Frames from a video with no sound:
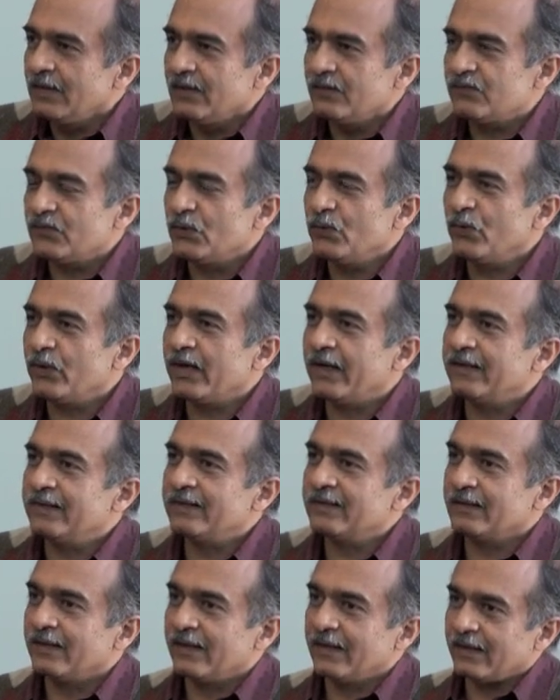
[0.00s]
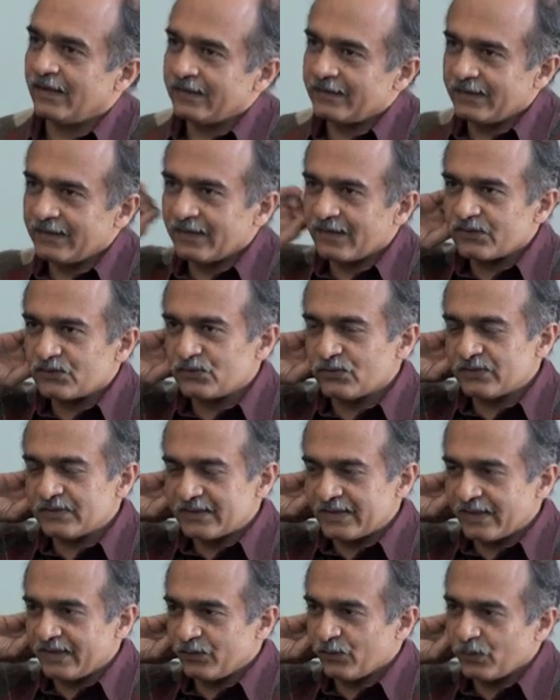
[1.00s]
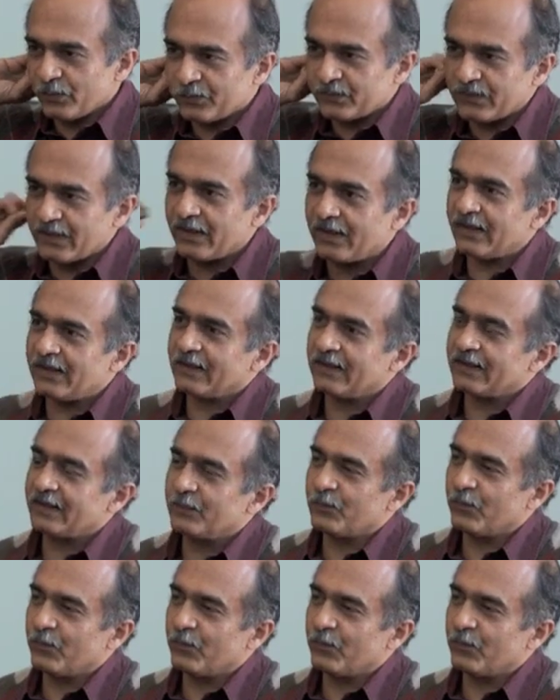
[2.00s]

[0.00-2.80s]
If you look at the Arjun Sen Gupta